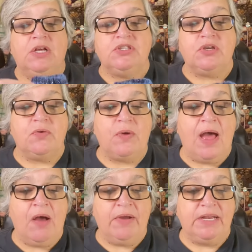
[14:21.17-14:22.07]
So
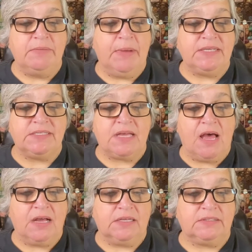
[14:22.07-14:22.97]
how I knit my
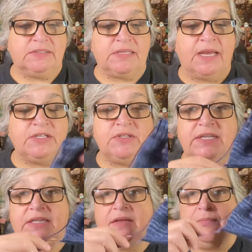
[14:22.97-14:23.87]
socks, I
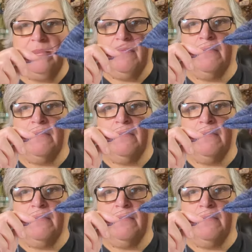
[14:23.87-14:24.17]
knit them